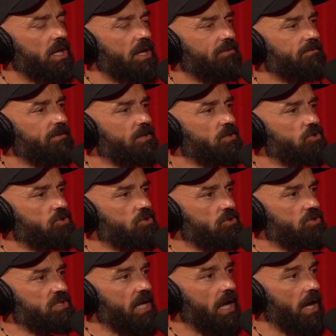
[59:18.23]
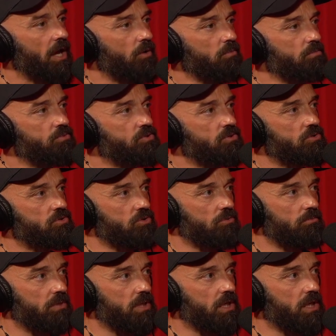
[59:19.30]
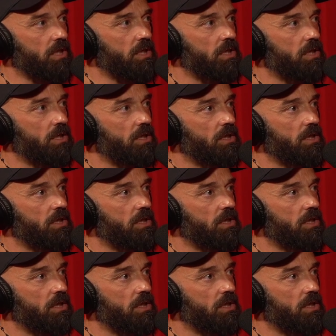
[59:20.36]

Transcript: if it just helps somebody,